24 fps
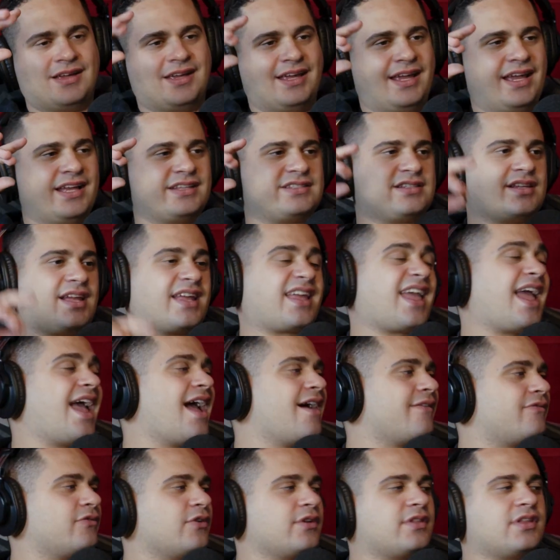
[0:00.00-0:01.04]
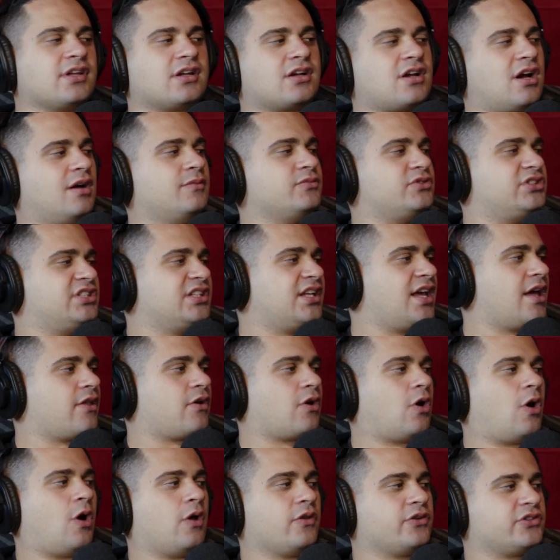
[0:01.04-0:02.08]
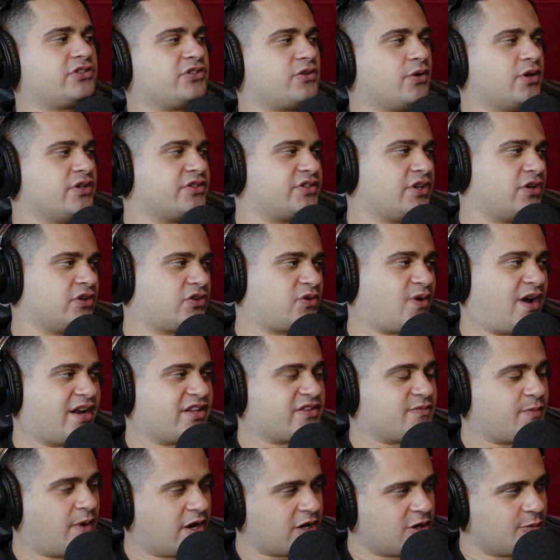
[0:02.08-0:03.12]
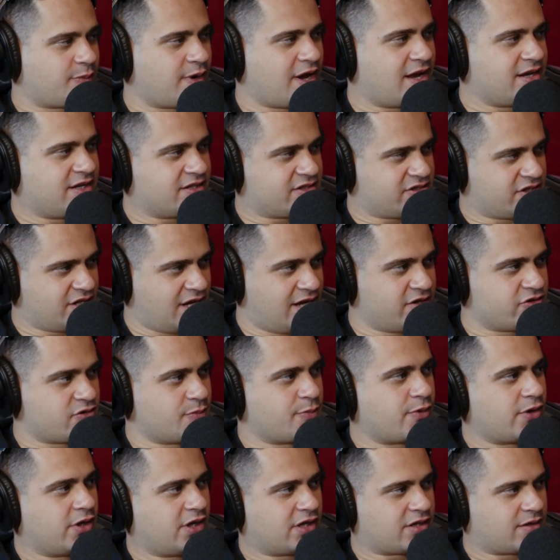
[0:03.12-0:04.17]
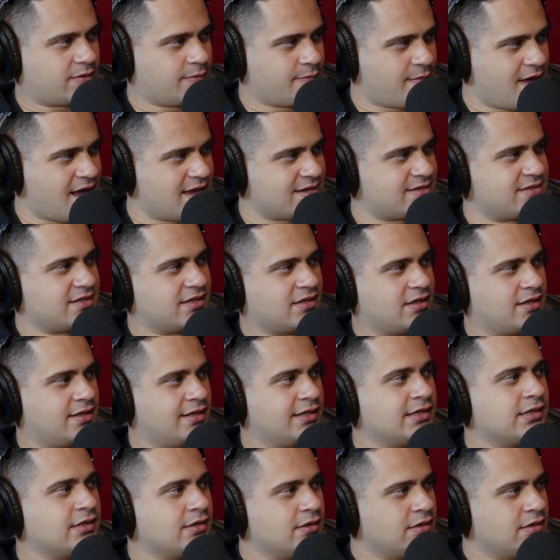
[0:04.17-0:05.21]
It's like everything comes together. All the stories intertwined. It's Michael Pena, Sandra Bullock, Matt Dillon,